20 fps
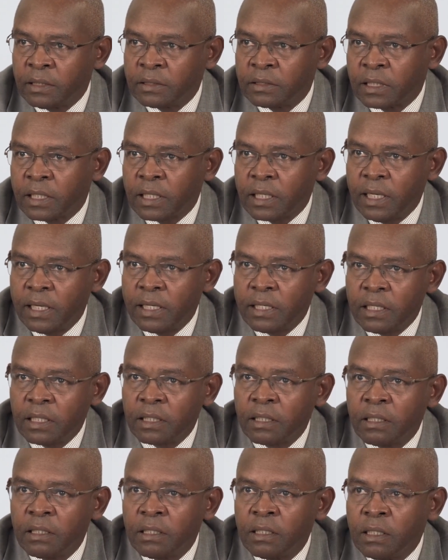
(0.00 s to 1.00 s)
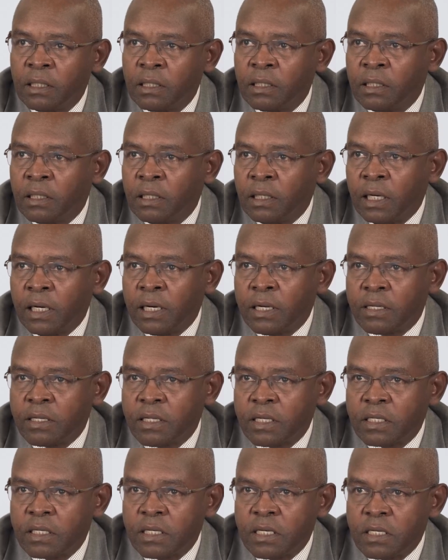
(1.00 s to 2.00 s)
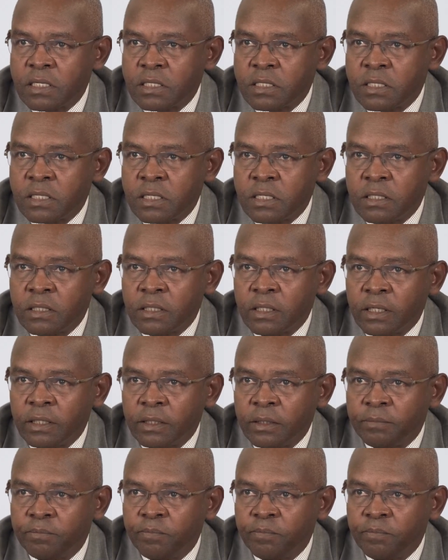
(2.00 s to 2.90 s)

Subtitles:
declining, and this is the